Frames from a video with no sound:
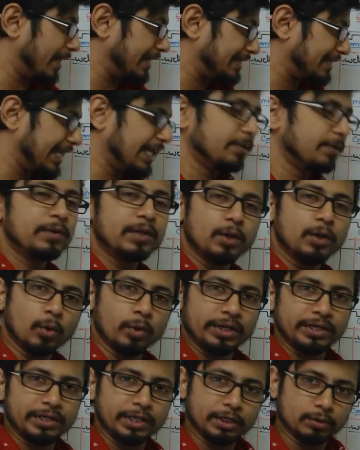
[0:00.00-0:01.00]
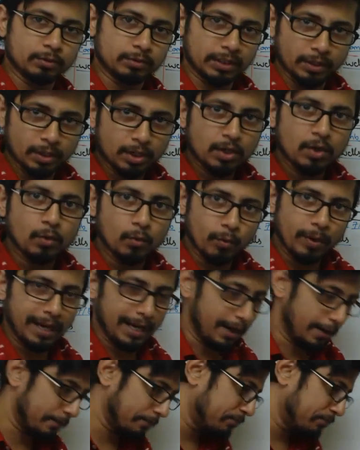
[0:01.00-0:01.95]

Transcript: and then we load it into the well.